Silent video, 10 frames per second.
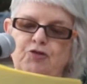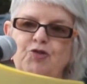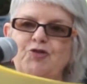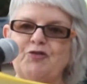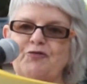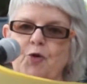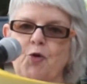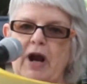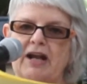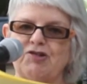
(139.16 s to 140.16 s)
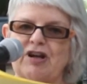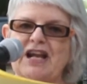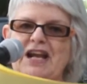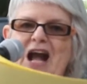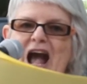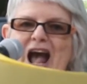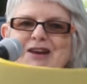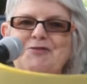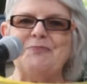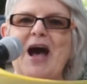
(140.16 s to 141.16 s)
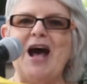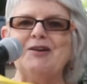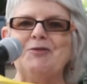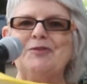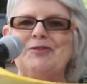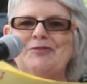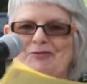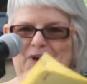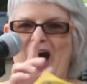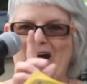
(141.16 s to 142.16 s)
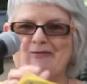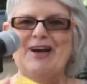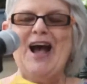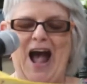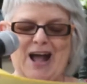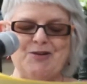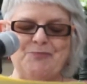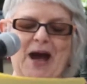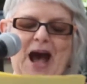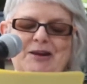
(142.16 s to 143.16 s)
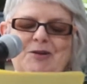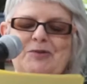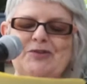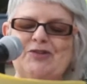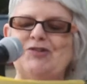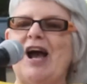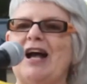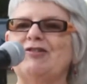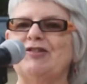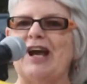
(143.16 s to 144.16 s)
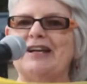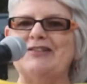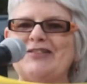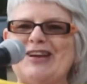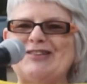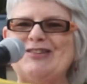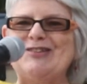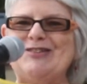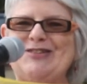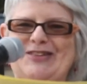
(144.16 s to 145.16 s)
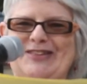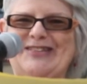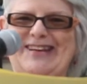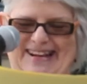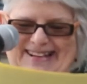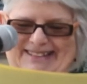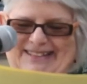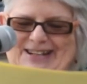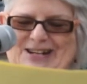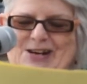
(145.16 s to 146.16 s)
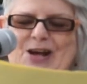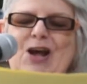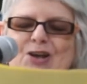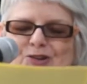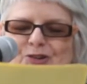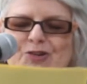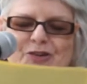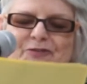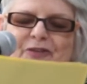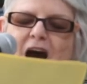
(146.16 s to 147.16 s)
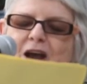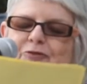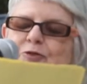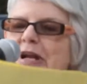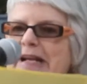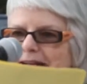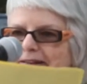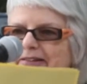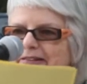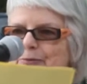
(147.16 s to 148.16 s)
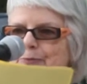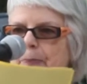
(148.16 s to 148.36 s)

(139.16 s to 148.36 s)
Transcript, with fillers: 224 actually, and her partner 5 and her partner was charged under section 226. 225 reads,